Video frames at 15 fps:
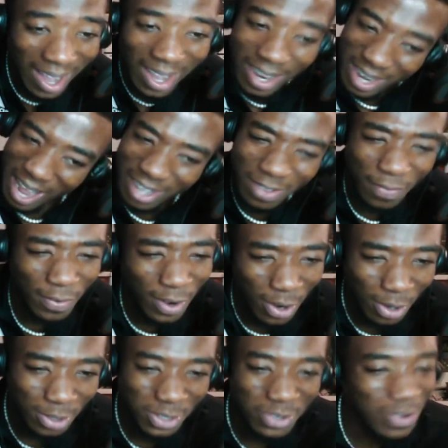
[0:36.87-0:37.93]
Like the video
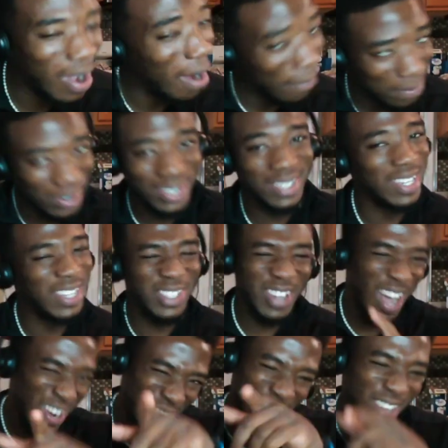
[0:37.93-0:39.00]
too, I appreciate y'all.
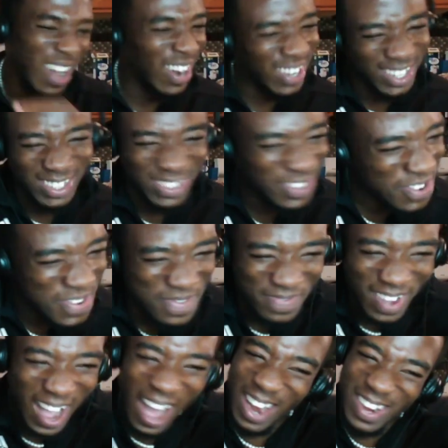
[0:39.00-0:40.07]
I know y'all gonna do it,
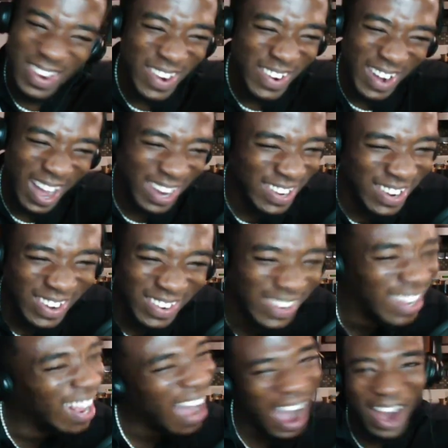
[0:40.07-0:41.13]
man. I know, I know.
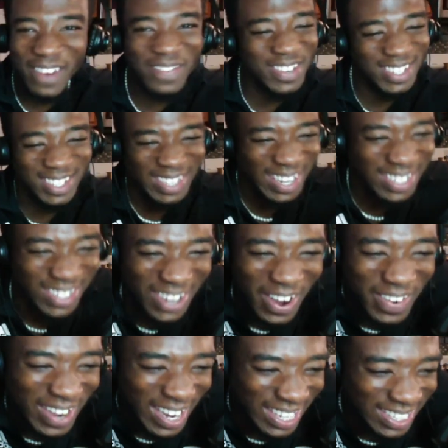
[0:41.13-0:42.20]
I appreciate y'all,
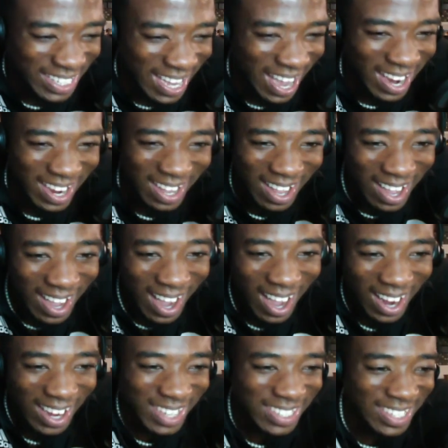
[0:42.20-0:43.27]
man. Let's get it.
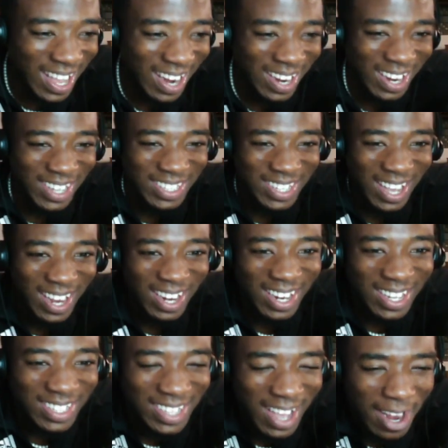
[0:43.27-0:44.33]
Let's get it, let's get it,
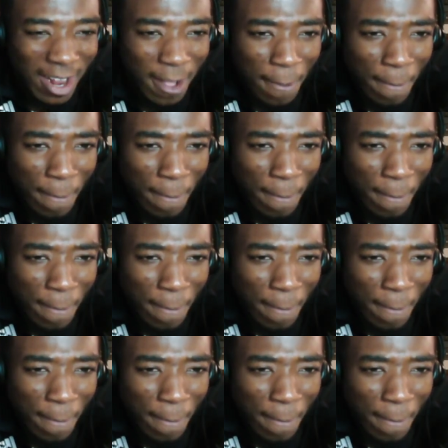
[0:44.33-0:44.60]
let's get it.